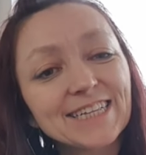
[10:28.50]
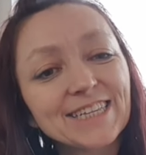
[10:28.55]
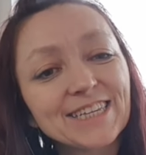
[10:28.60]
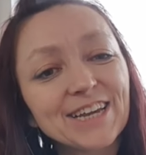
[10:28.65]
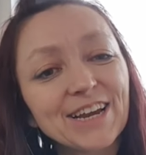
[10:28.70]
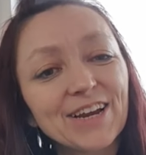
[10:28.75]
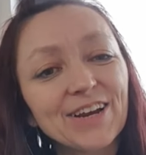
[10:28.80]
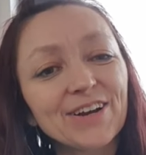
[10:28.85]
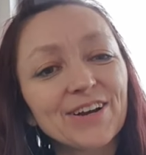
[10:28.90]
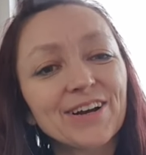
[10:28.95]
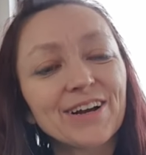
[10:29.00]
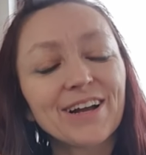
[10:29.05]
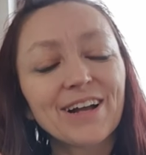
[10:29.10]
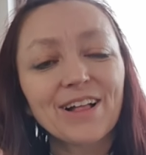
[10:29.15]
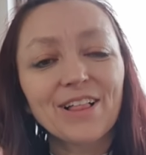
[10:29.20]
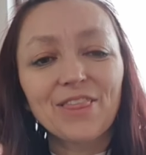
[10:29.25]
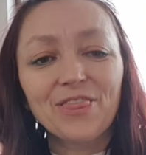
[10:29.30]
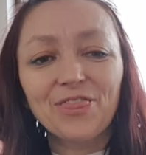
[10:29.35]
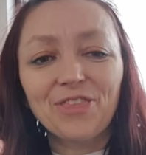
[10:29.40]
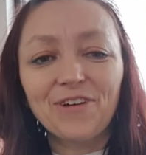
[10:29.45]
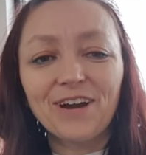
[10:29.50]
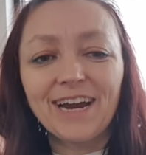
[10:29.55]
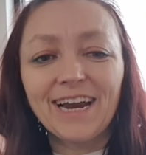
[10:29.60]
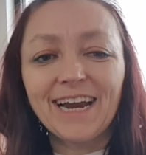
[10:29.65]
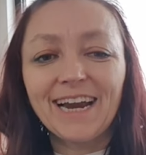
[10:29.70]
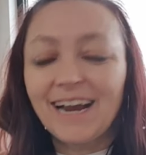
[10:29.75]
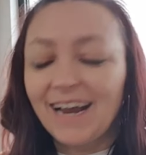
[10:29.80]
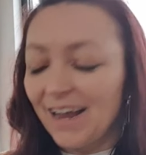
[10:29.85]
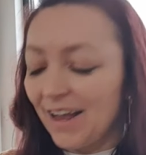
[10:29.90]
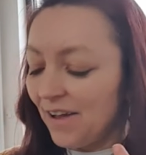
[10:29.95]
2, 3,
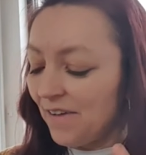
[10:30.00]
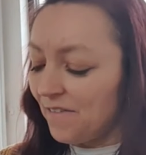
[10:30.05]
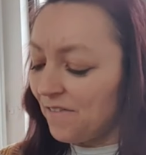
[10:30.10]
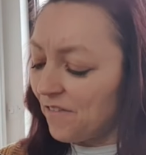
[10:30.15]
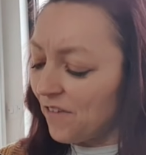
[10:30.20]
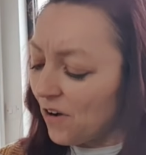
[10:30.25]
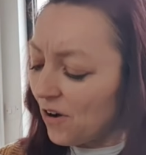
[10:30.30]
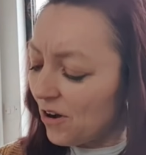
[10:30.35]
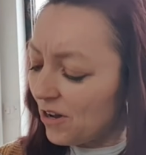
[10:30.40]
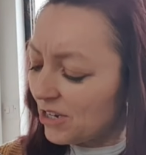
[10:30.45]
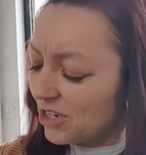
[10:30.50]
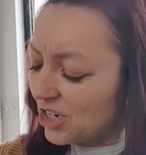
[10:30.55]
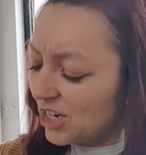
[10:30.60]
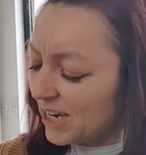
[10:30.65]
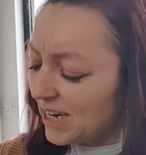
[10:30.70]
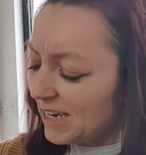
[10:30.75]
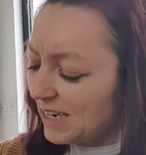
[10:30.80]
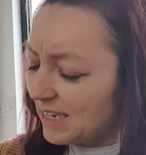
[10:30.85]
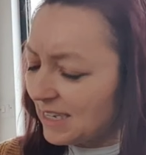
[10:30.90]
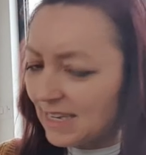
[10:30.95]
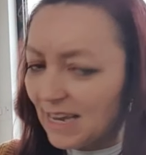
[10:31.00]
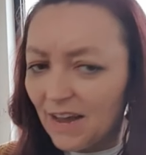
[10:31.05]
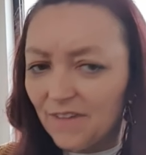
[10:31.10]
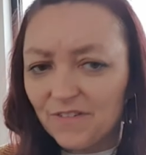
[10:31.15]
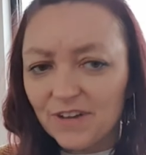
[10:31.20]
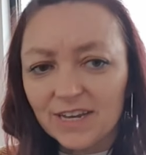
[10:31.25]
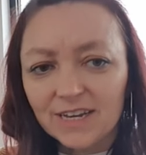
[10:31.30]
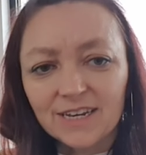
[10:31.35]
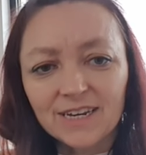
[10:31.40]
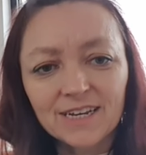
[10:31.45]
4.
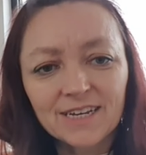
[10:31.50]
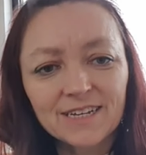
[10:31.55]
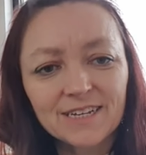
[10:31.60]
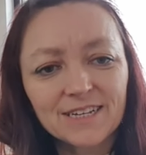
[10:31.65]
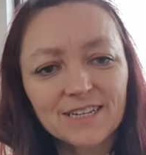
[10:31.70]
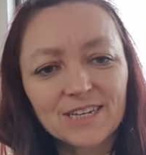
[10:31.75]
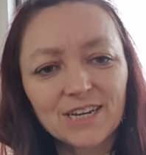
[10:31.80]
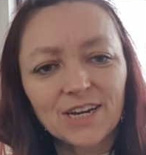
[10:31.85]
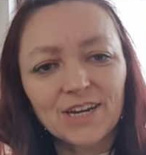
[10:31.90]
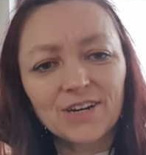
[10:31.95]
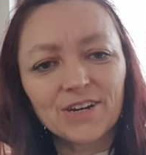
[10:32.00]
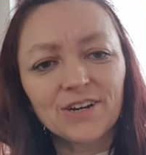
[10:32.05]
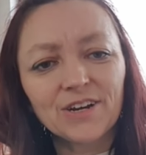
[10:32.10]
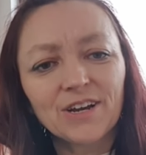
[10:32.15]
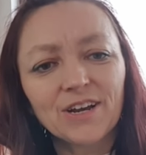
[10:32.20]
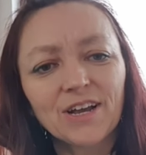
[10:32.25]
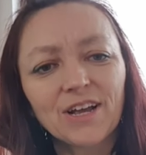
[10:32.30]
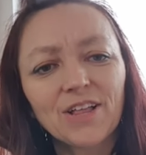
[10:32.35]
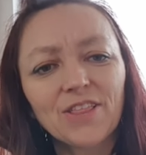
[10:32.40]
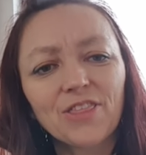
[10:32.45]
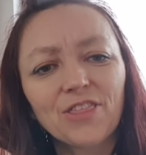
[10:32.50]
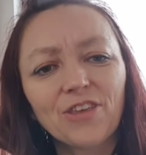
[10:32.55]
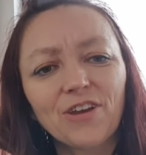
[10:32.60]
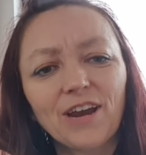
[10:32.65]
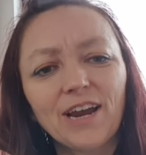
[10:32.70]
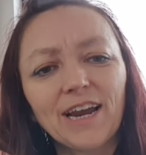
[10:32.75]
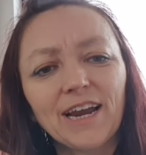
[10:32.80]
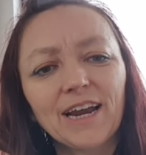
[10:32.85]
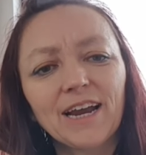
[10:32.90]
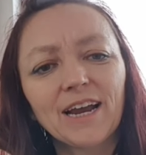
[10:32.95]
G7, 2,
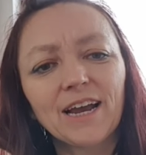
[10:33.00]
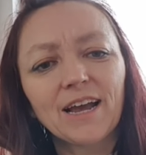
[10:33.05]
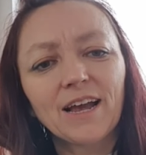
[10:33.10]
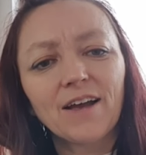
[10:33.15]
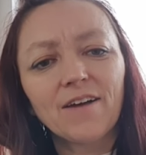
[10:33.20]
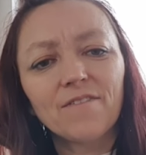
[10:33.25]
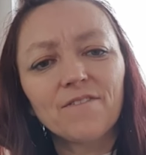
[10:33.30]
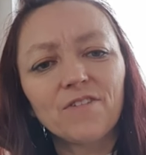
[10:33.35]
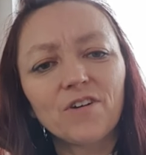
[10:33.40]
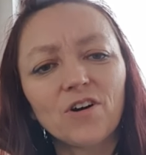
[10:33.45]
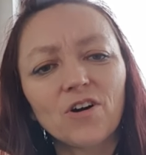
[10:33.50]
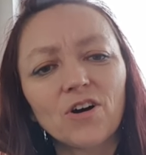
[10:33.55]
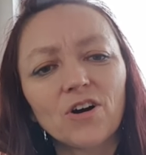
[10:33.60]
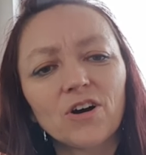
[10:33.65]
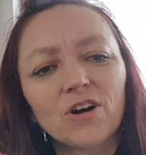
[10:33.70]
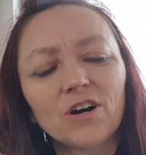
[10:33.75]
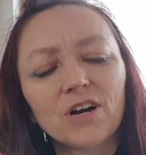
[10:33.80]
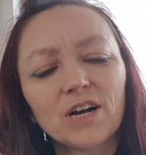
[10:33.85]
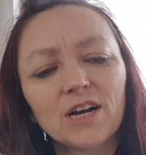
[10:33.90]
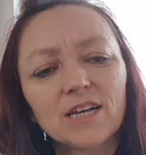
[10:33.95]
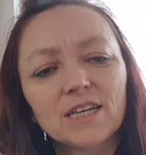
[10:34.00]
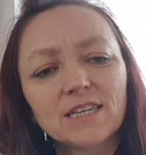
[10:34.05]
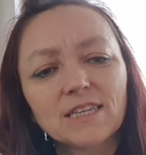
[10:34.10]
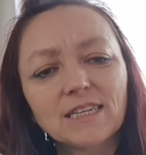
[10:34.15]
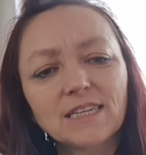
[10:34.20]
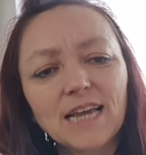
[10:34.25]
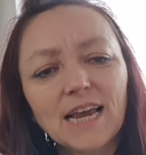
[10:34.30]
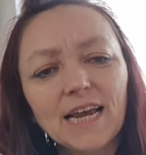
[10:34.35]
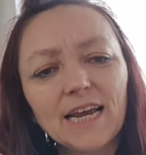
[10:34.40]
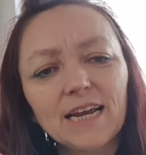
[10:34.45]
3, 4. C,
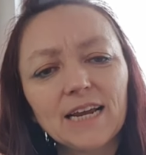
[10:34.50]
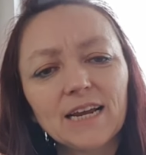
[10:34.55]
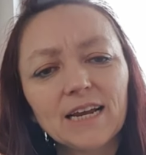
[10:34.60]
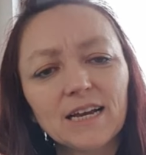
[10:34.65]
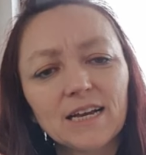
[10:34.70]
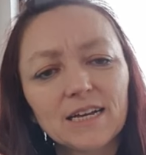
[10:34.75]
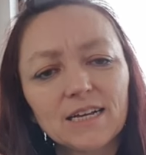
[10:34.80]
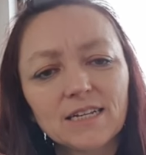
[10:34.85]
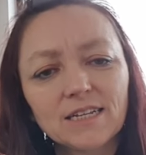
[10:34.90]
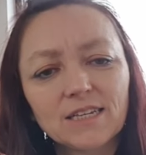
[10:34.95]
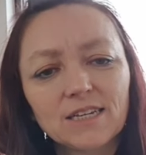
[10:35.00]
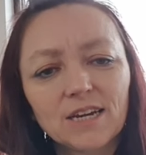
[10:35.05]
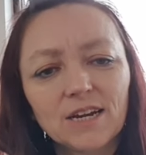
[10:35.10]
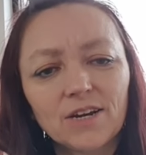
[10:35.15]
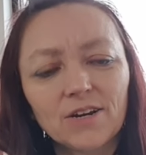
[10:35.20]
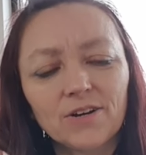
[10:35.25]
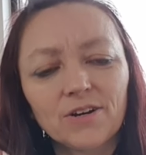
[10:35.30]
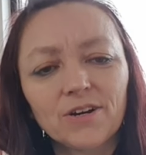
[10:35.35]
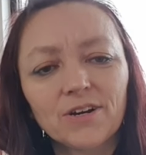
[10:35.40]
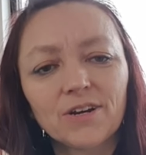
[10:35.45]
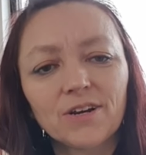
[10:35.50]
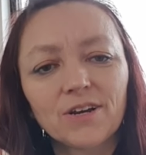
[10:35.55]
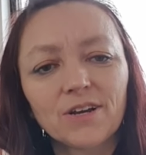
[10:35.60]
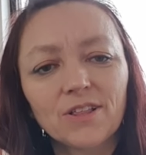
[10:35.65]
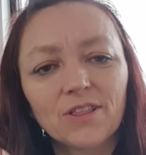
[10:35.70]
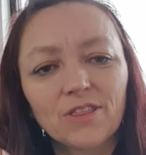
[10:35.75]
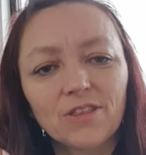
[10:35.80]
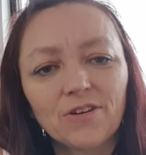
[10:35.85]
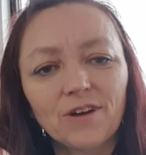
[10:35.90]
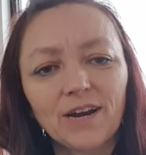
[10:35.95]

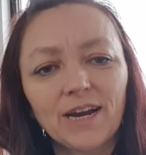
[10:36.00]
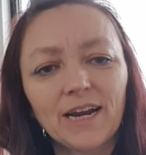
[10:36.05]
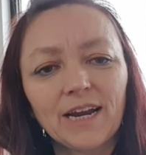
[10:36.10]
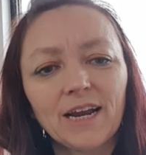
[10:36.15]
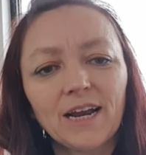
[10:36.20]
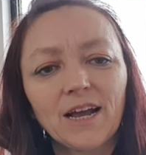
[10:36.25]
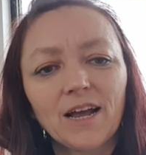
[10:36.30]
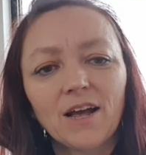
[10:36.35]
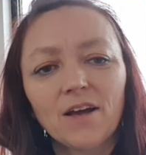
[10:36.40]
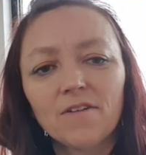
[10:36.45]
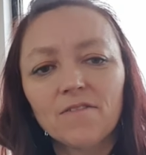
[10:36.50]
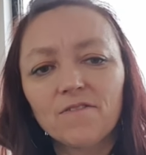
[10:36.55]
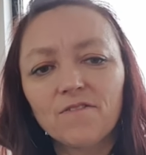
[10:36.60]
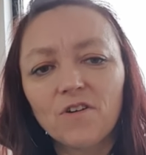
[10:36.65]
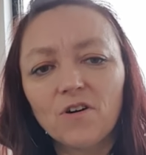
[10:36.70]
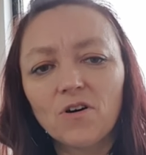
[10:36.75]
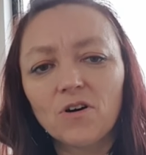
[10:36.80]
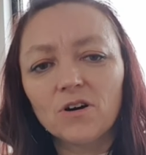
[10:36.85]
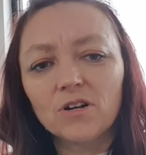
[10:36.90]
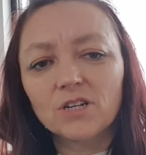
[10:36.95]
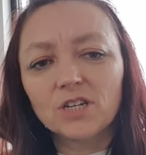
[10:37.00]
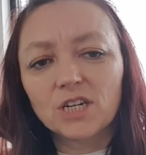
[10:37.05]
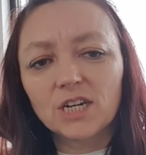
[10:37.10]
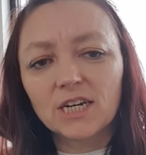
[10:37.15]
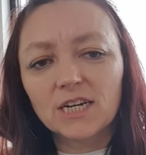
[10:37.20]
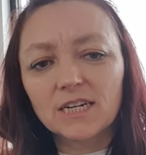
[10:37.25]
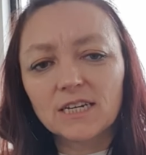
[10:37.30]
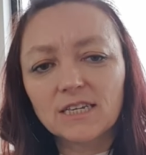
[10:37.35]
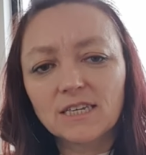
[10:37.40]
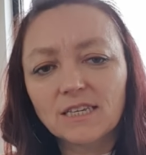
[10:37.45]
2, 3, 4.
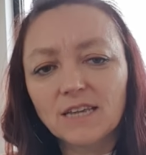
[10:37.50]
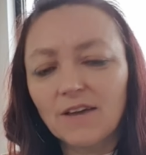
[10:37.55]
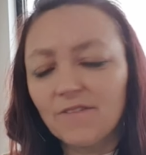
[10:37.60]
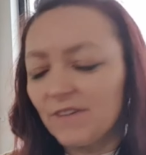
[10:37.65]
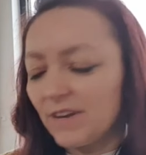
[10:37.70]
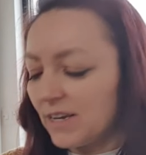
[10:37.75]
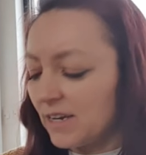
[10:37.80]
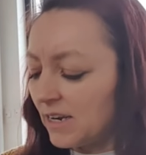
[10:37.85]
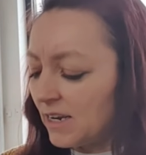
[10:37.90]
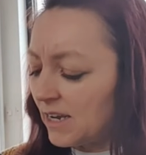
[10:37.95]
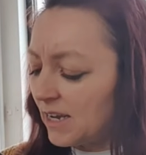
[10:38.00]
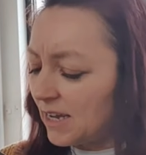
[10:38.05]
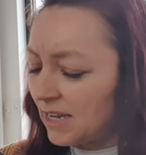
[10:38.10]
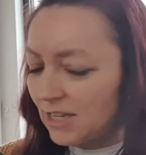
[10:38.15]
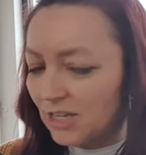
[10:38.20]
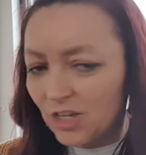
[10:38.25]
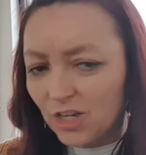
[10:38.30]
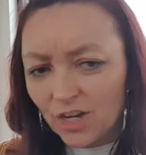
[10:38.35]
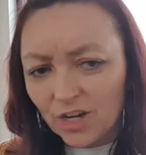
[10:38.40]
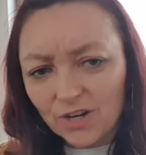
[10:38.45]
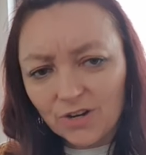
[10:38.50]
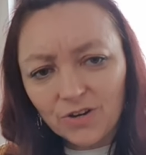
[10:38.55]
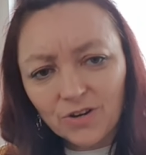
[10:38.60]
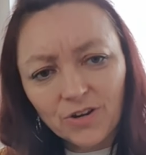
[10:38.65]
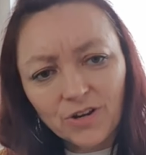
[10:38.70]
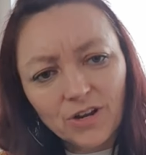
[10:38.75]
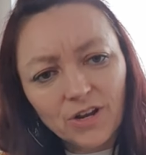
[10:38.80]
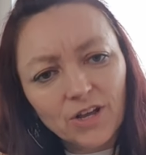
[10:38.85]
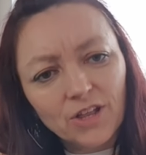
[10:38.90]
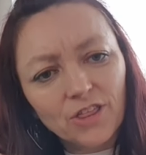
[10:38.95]
G7,
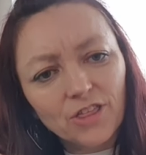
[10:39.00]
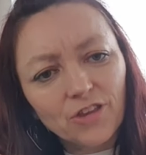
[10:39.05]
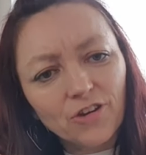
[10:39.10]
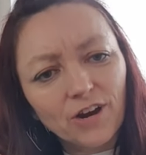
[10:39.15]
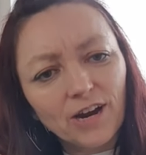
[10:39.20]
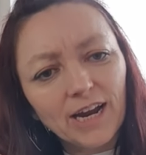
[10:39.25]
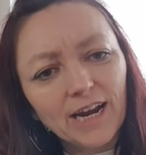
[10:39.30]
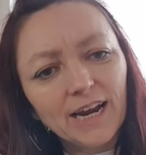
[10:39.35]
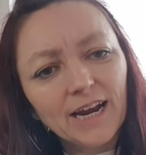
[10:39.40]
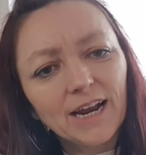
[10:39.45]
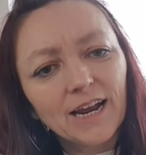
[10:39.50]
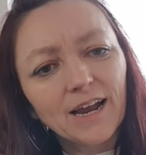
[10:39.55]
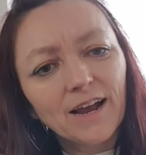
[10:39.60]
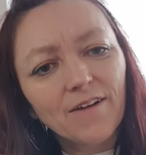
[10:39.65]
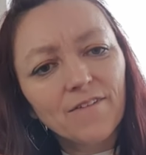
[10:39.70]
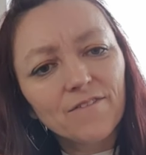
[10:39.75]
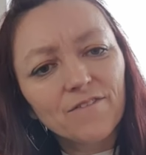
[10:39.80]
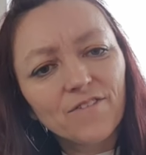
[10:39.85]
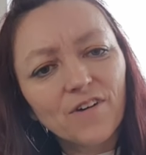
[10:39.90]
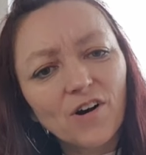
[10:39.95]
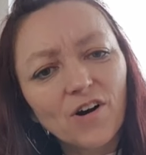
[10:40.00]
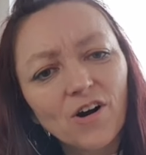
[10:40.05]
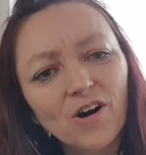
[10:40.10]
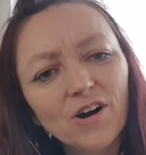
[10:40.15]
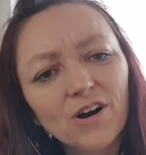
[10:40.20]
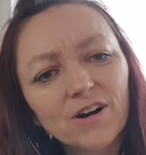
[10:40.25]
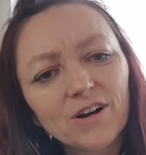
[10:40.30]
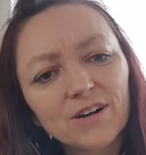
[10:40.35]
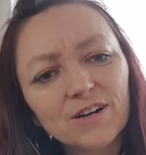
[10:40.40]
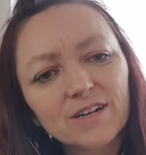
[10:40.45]
2, 3, 4.
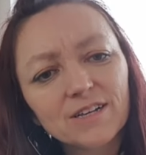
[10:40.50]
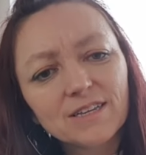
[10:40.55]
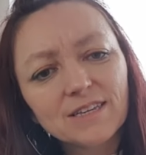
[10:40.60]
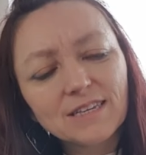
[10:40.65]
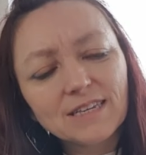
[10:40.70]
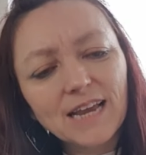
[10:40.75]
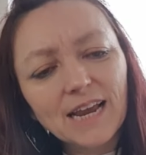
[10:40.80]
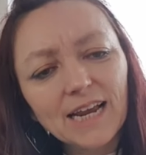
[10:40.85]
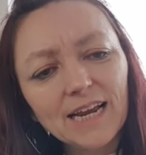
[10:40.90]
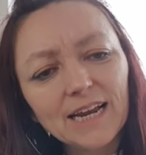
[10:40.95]
C,